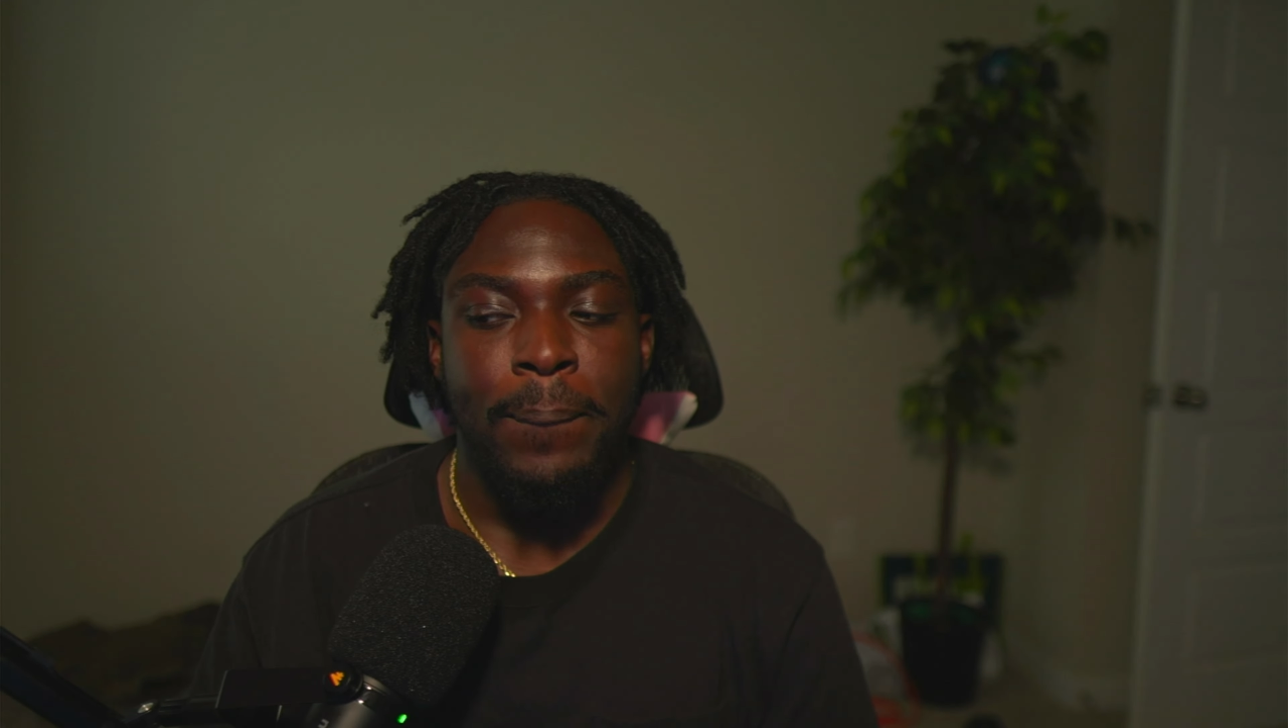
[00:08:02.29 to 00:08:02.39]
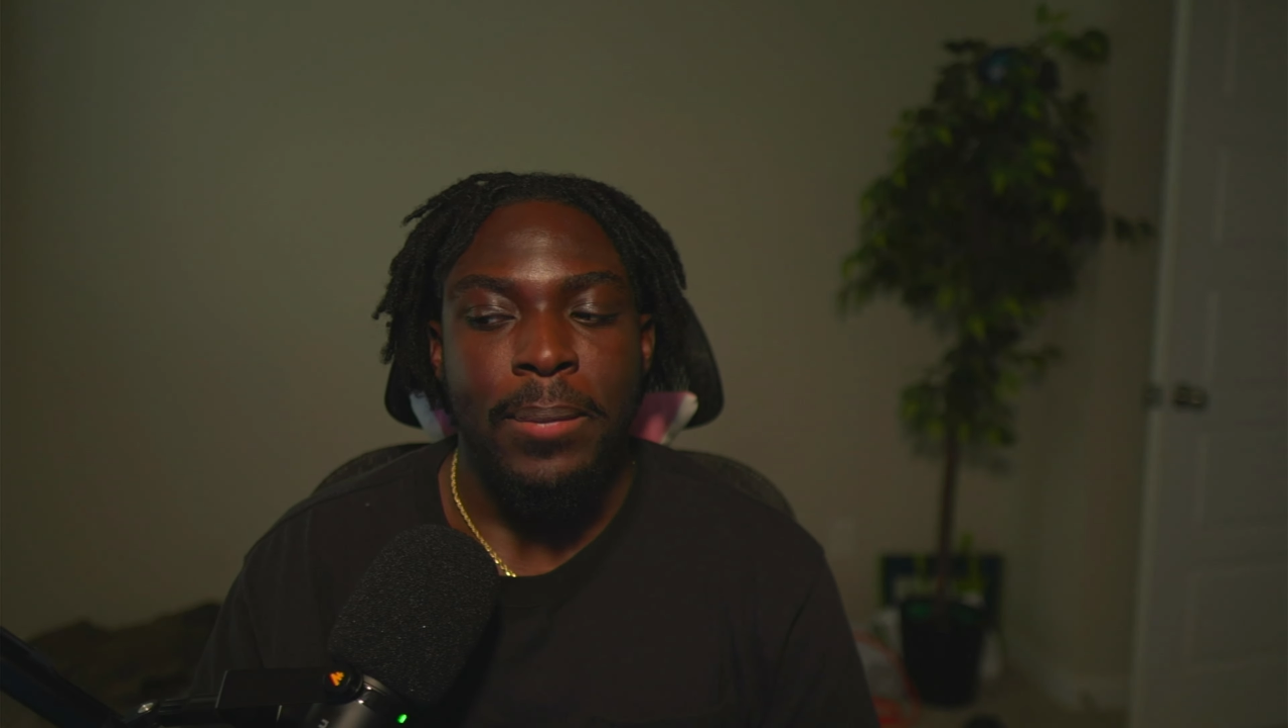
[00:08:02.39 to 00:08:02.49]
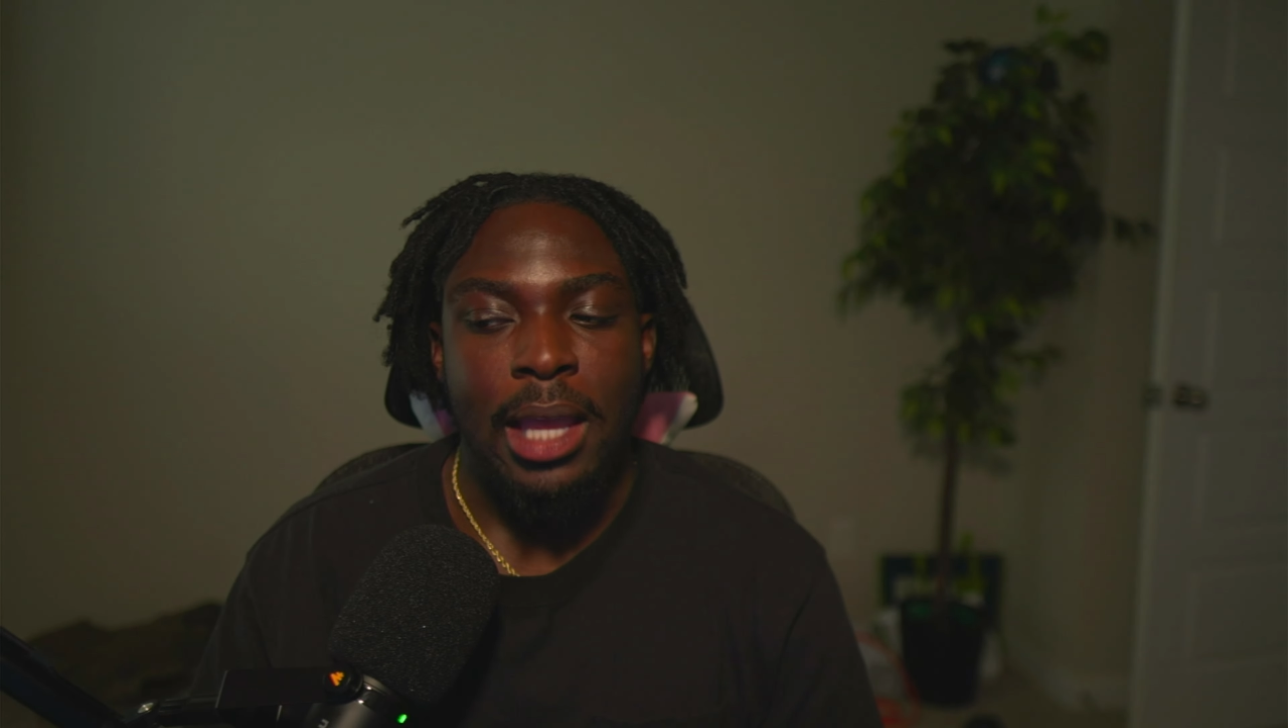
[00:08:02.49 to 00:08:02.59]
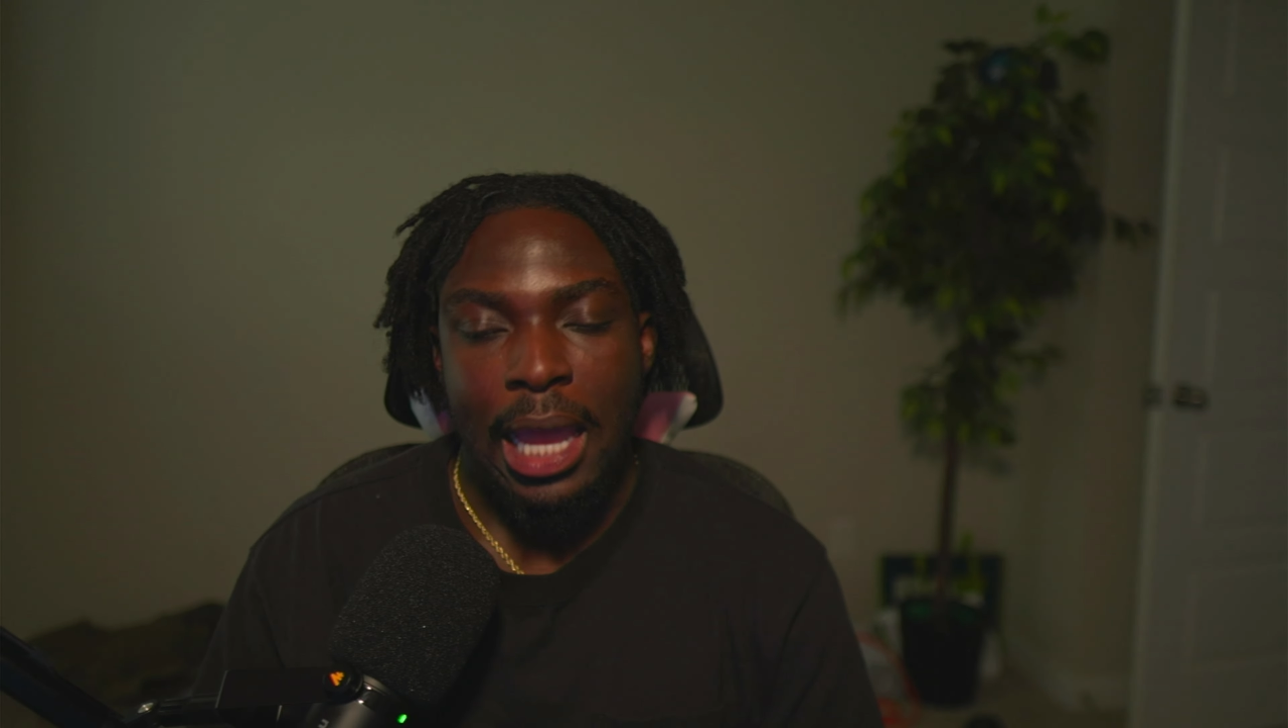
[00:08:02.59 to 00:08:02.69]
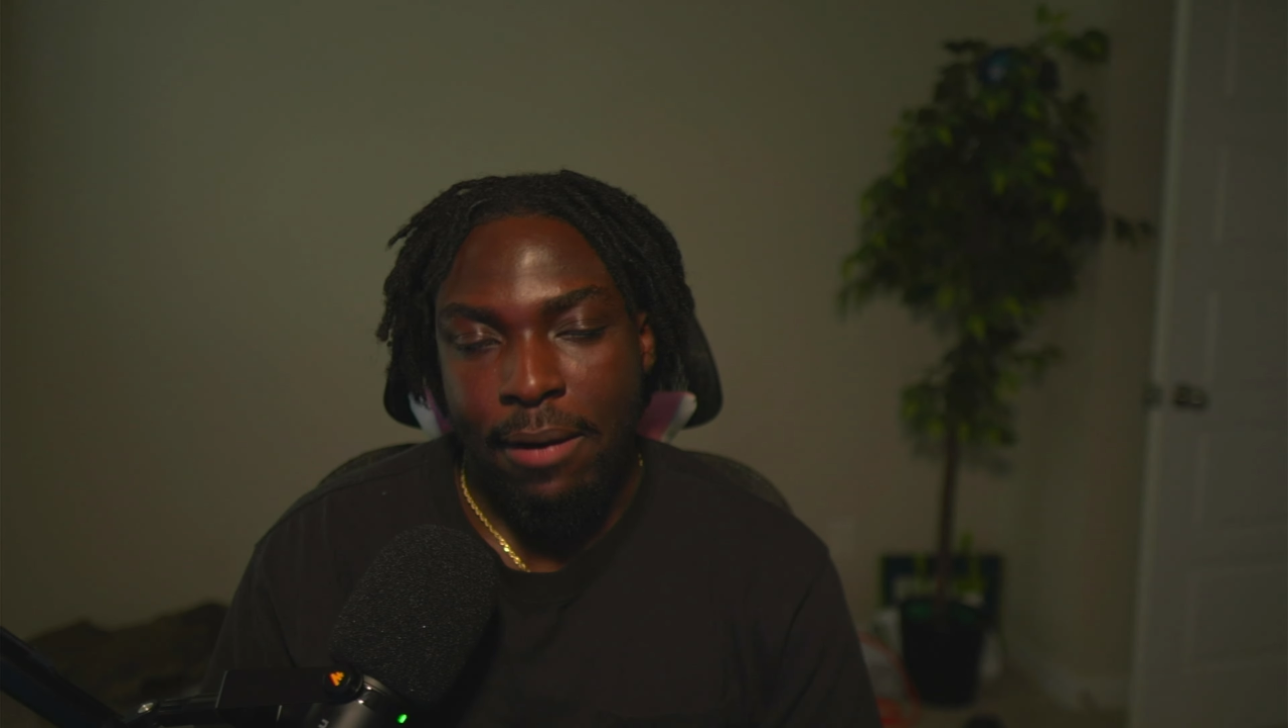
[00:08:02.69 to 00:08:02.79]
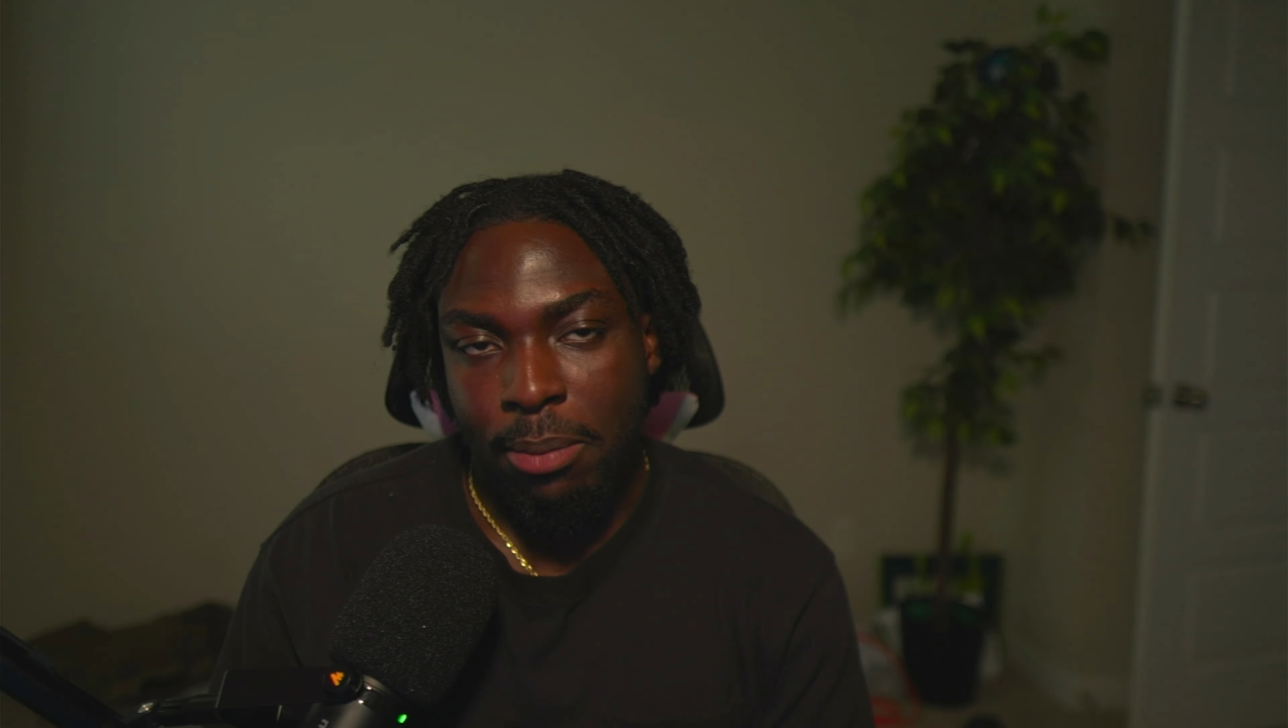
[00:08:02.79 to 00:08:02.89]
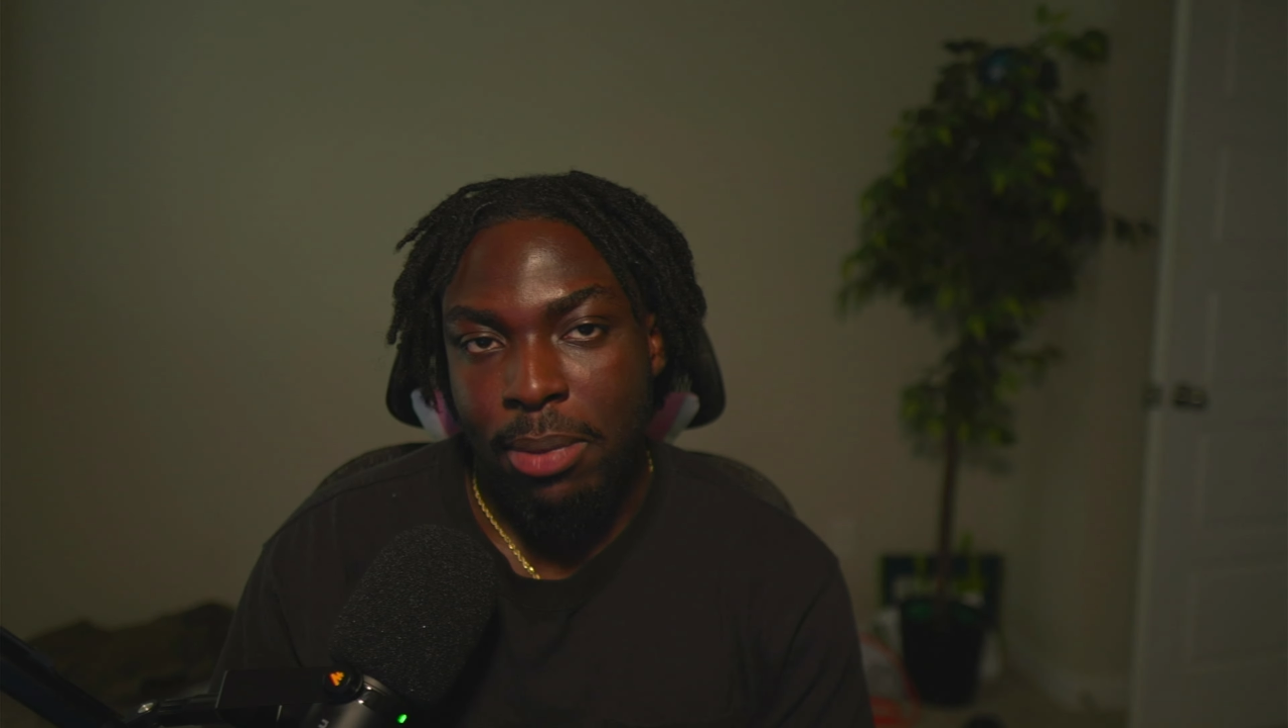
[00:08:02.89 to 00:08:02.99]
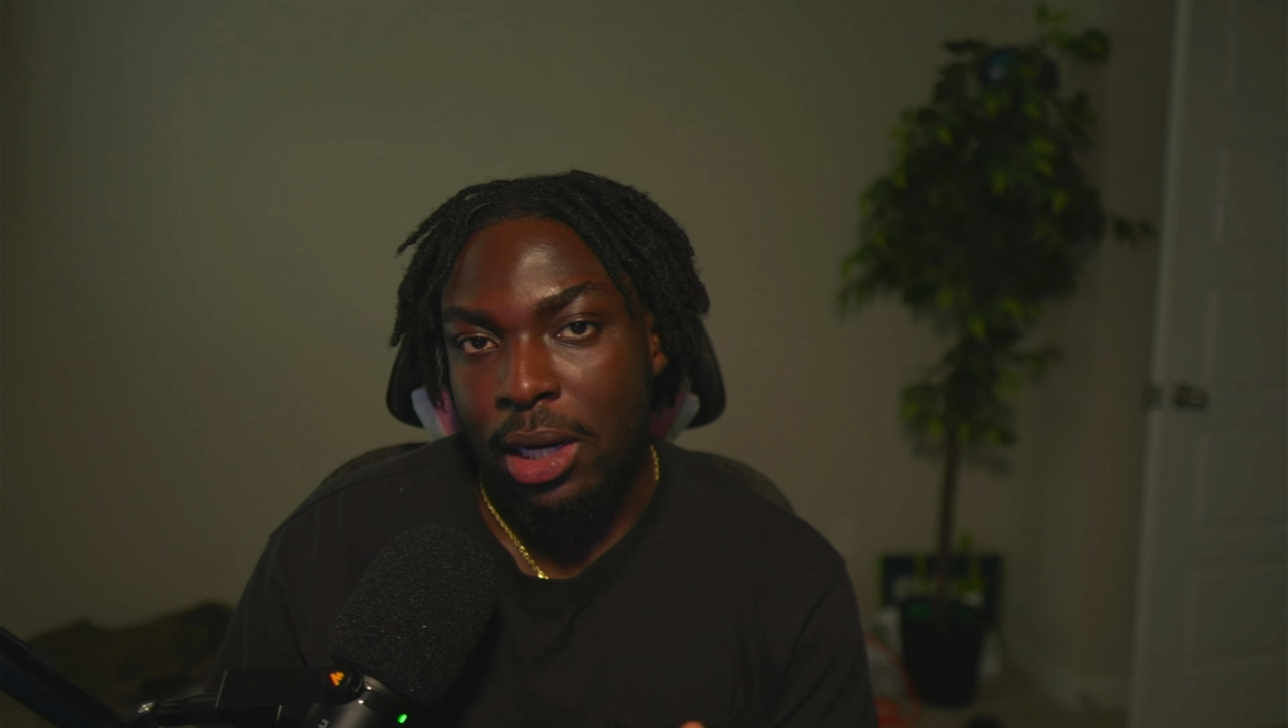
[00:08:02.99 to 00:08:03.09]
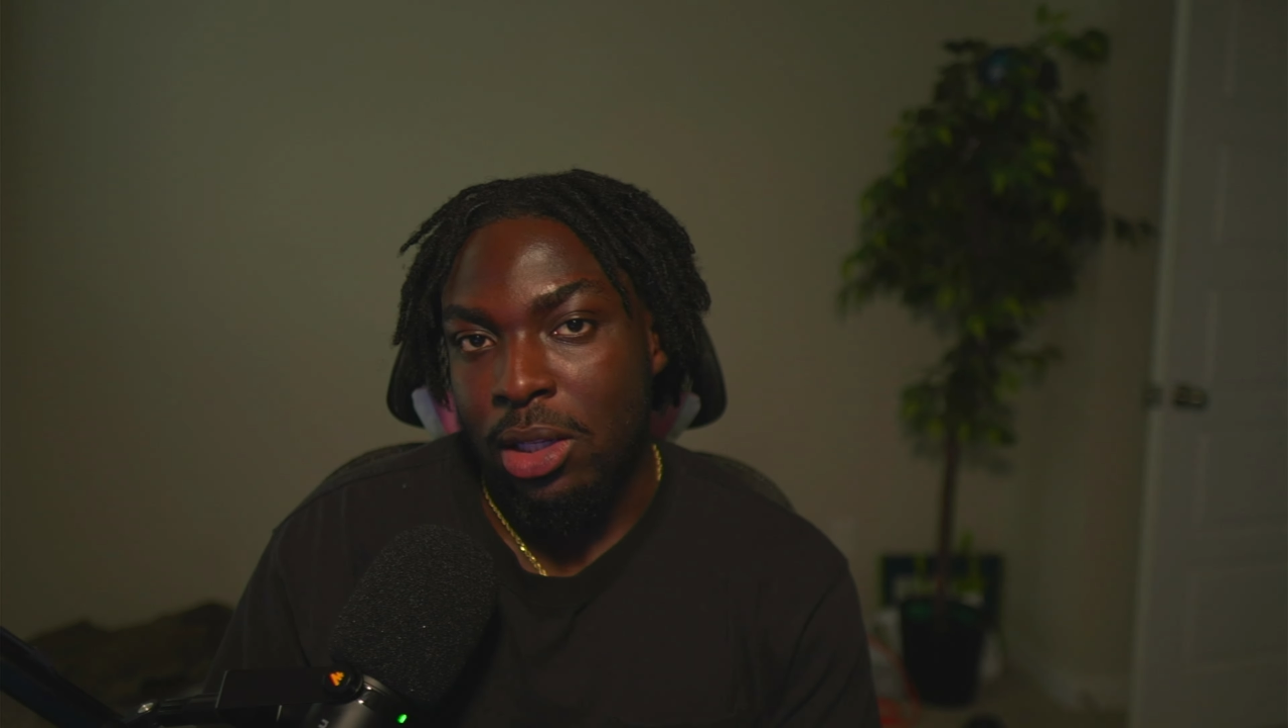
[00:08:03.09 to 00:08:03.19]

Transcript: Everybody